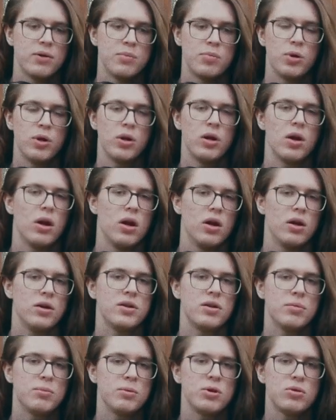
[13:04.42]
put it on
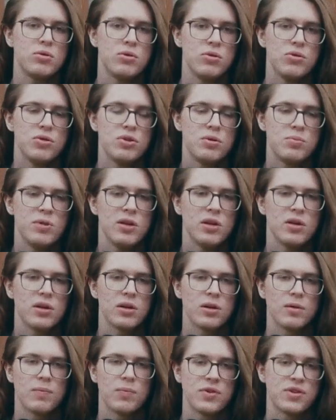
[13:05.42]
the Bluetooth
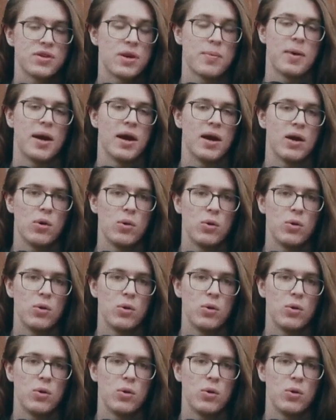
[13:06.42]
speaker somehow,